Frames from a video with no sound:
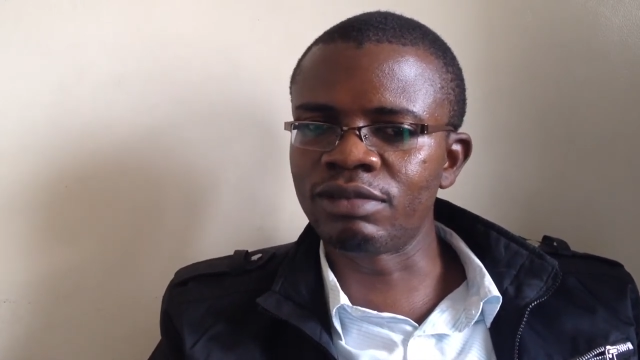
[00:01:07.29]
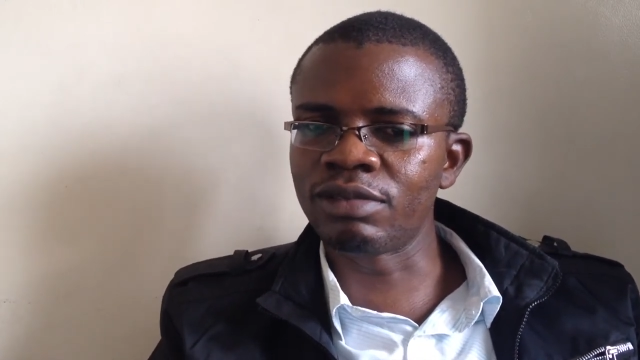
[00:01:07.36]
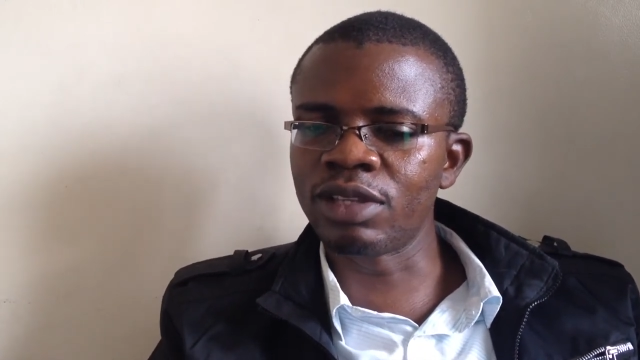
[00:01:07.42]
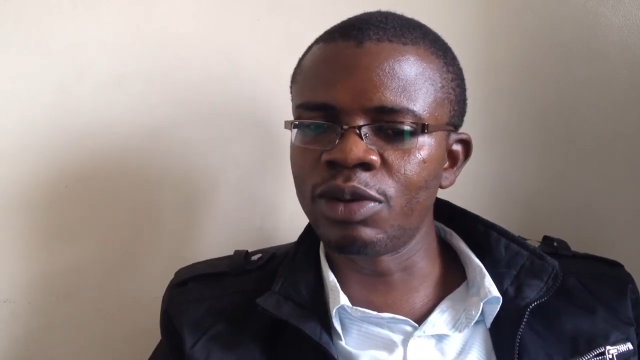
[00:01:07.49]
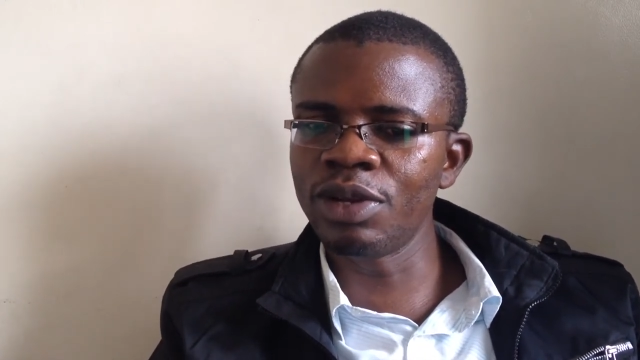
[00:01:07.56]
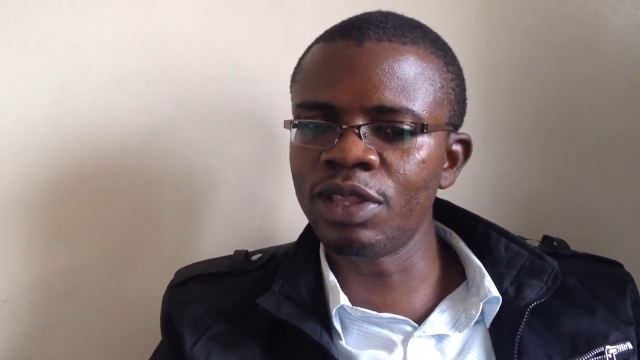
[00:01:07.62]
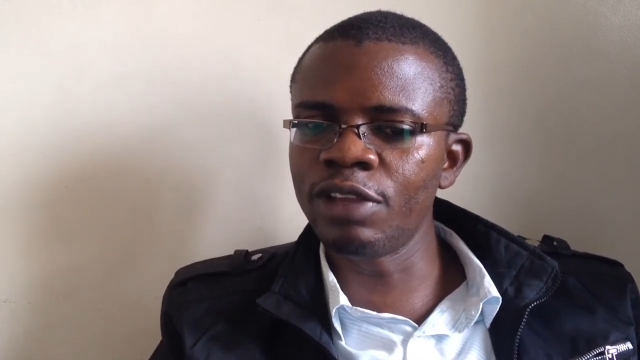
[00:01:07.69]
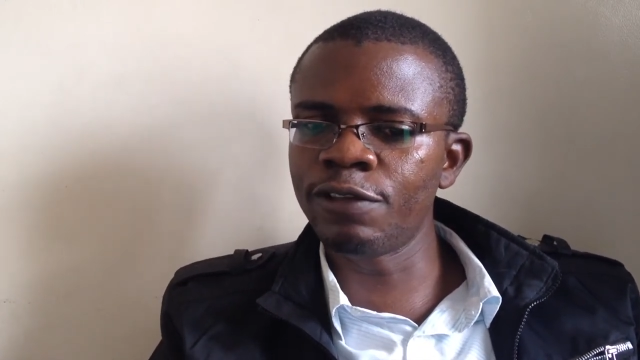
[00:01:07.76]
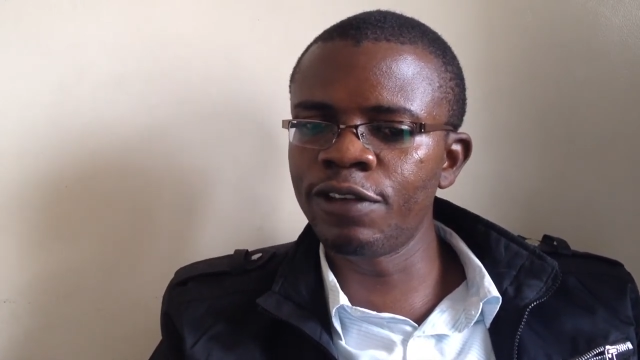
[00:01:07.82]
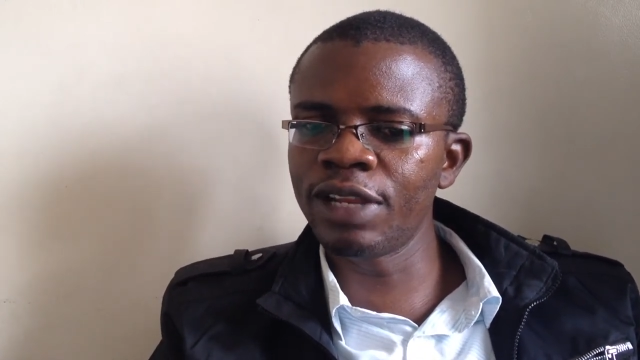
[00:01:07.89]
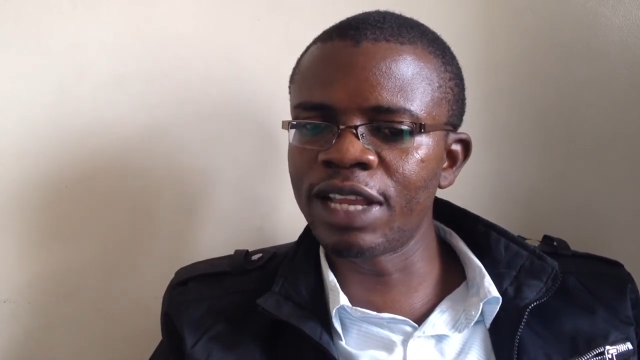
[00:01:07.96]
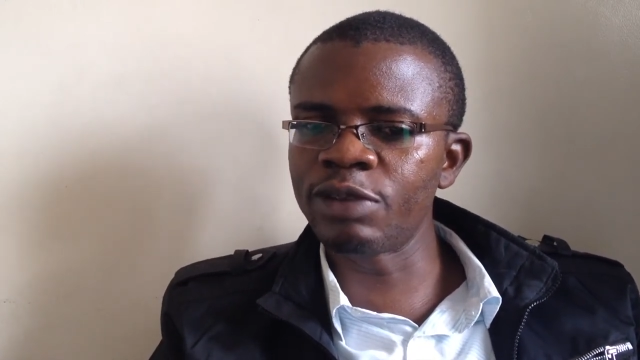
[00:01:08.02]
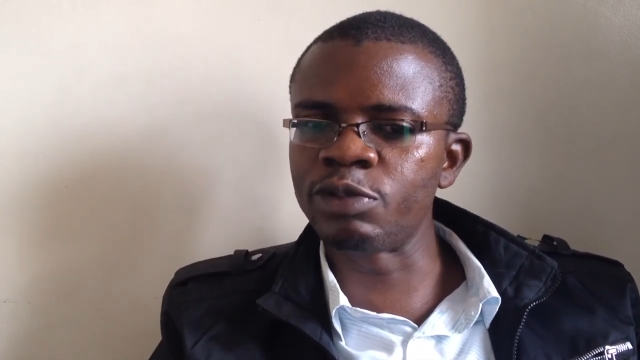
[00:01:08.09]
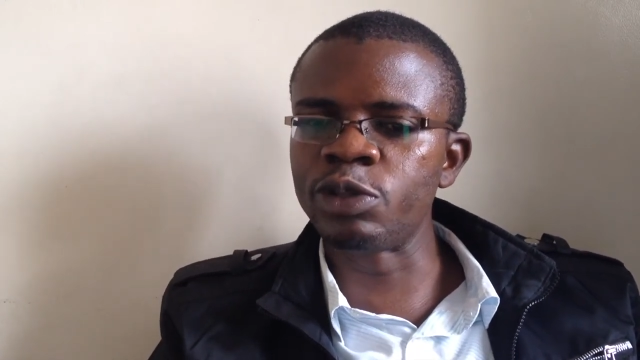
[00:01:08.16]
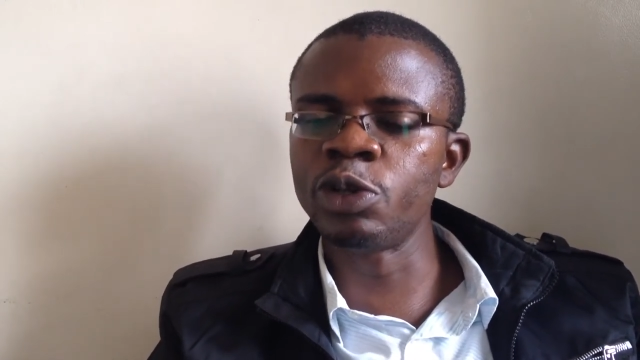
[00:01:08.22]
the way they feel
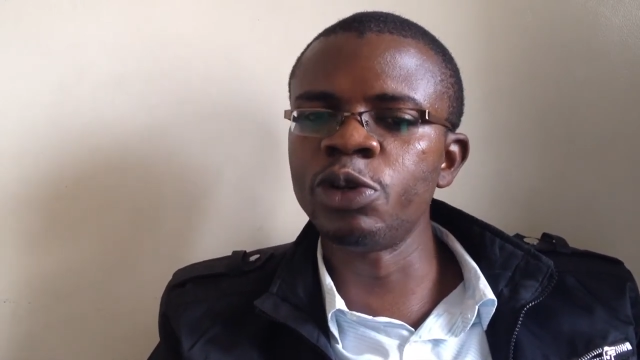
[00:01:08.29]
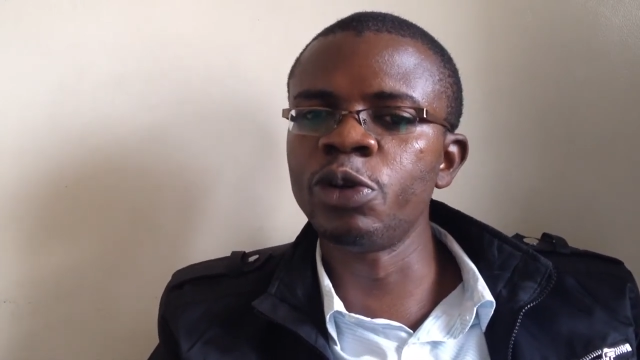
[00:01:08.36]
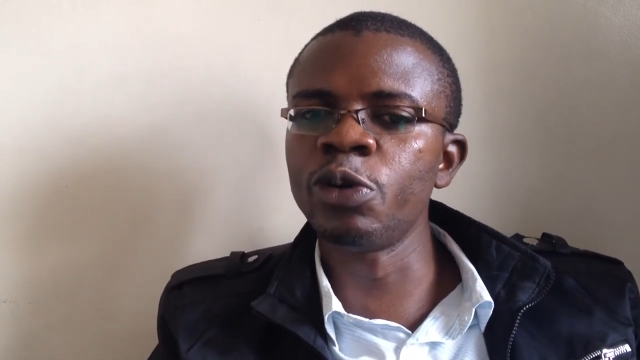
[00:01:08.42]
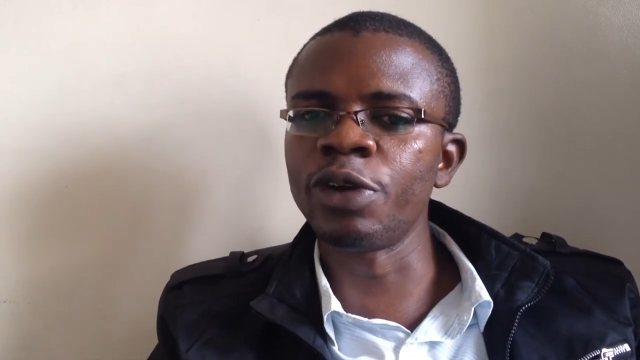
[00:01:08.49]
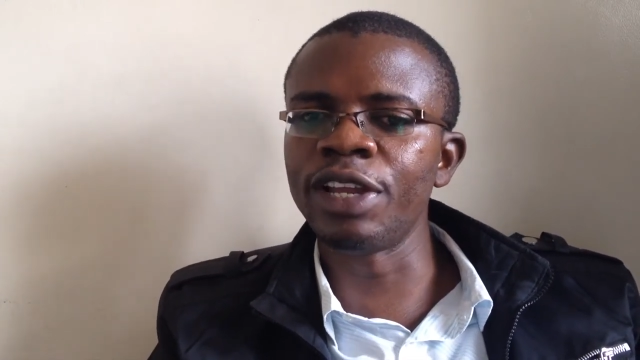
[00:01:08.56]
like we don't know